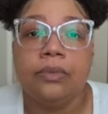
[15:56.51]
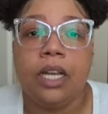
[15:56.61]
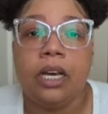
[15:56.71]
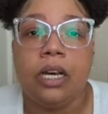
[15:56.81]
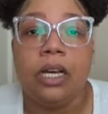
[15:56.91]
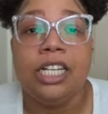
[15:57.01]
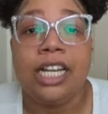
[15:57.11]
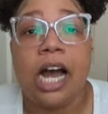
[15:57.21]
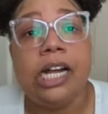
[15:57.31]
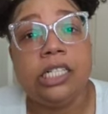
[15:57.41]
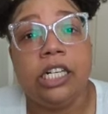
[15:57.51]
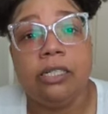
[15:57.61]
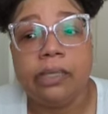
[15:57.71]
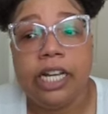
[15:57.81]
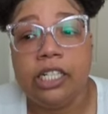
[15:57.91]
a non-surge
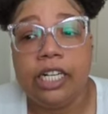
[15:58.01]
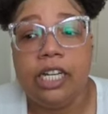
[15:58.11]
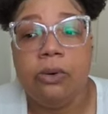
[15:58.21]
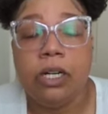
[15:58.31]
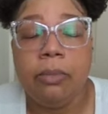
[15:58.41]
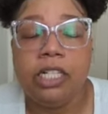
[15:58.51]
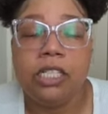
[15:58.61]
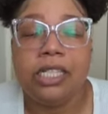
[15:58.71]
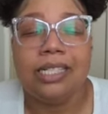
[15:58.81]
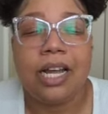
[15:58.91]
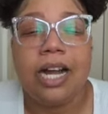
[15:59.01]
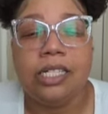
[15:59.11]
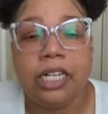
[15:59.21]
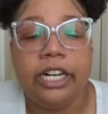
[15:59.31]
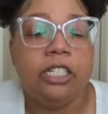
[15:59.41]
protector, and you want to make sure it's
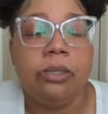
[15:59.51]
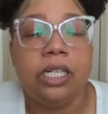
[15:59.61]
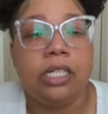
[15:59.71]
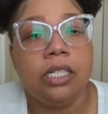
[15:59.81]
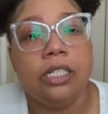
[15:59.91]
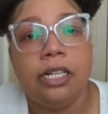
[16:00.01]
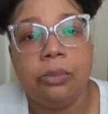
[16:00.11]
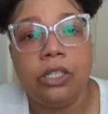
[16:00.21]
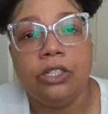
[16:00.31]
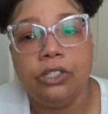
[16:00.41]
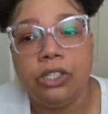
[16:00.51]
non-surge because some of the cruise